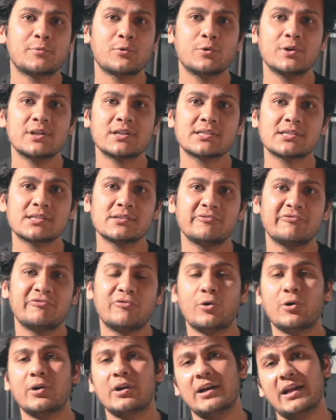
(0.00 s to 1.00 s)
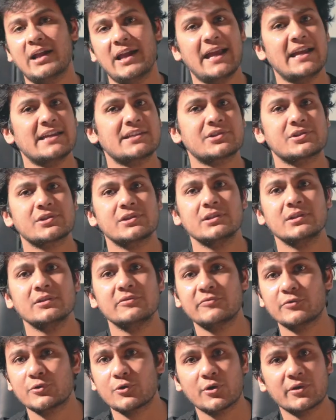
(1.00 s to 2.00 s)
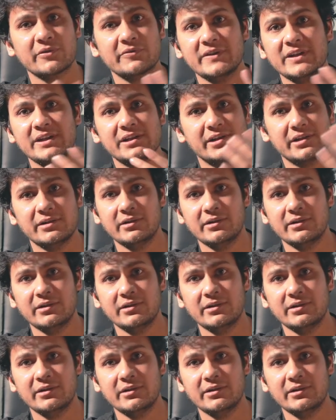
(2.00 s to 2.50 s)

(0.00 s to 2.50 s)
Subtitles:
products for astral photography